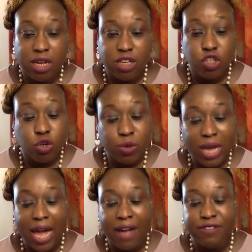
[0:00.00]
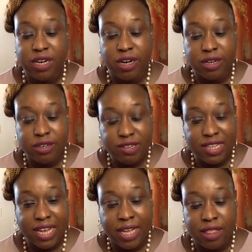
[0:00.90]
So we have to
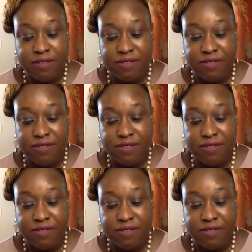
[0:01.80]
understand the